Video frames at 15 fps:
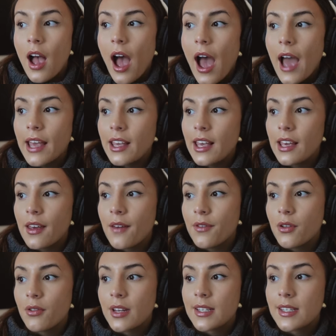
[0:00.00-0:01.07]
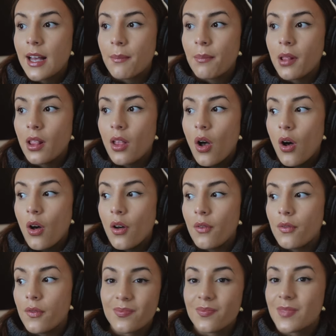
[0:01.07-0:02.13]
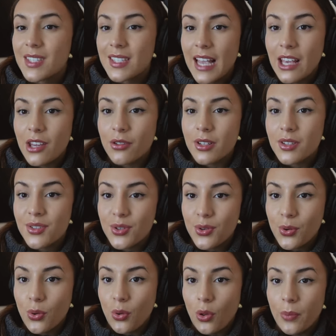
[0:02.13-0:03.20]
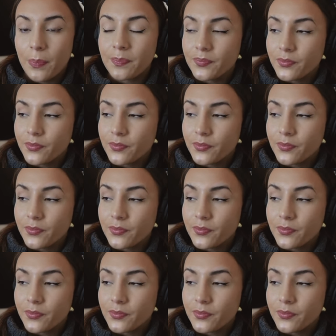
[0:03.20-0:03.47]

I can give you an example of, say, you're in school,